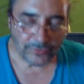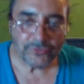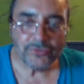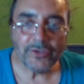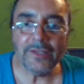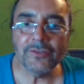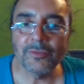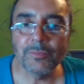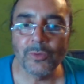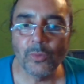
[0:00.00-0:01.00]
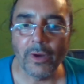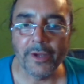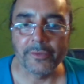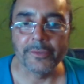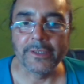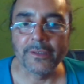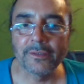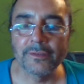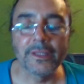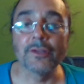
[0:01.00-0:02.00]
unchangeable wiring
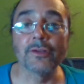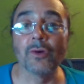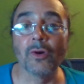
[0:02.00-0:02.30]
that